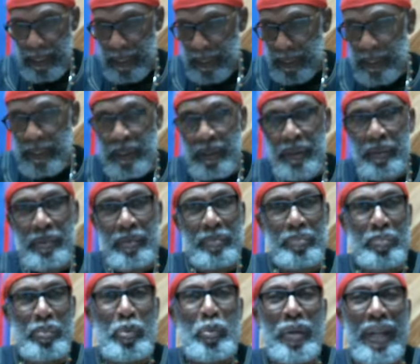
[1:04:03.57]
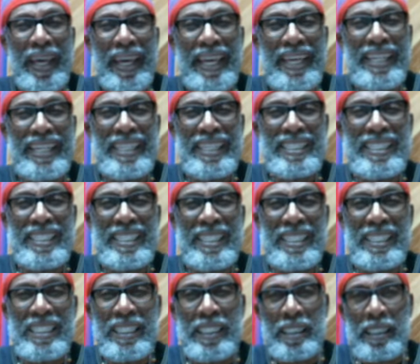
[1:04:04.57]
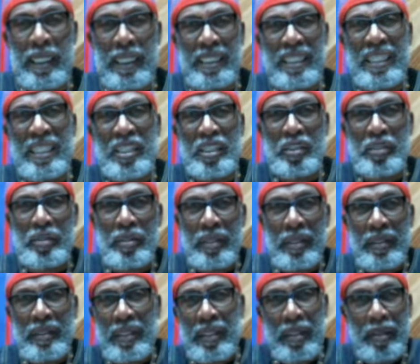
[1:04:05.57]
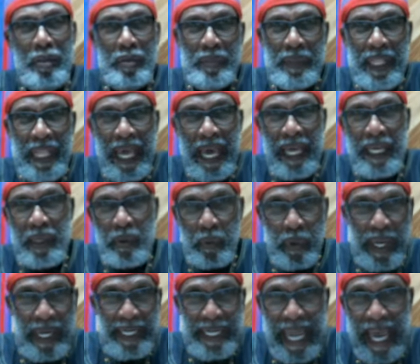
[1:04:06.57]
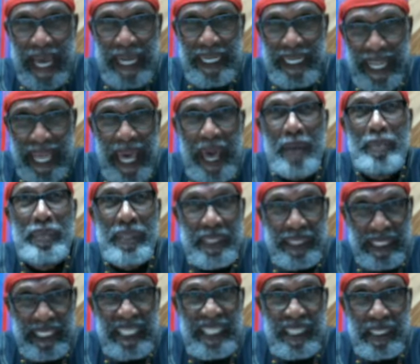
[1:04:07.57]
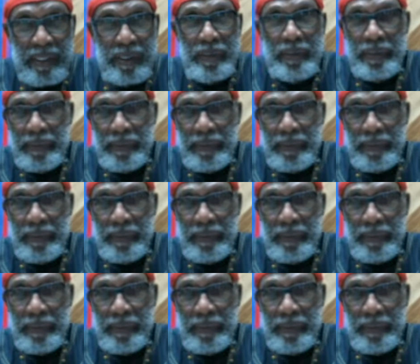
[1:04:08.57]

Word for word: You know, Boule, an extension, a tentacle of the Illuminati, way down the line, but a tentacle.